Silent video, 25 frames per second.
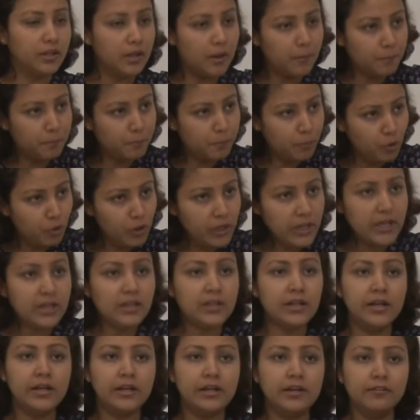They are pooling
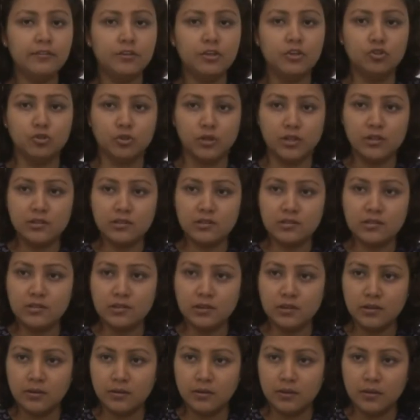the individuals
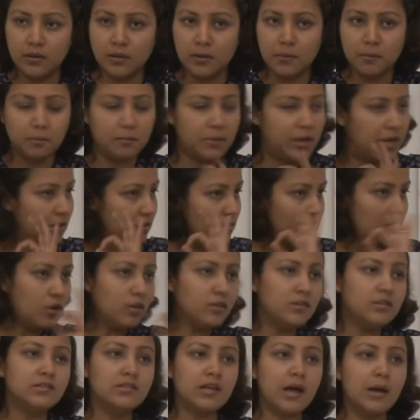based
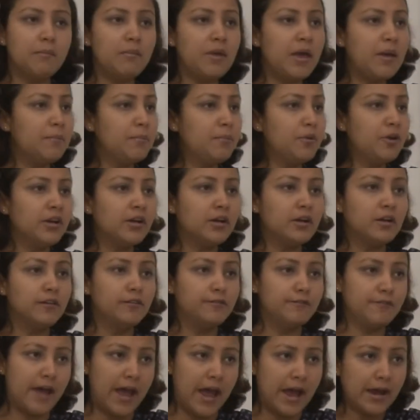on some empirical
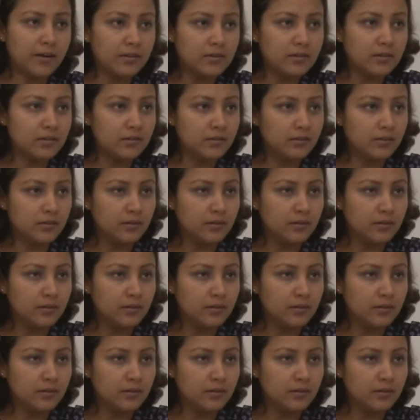fact,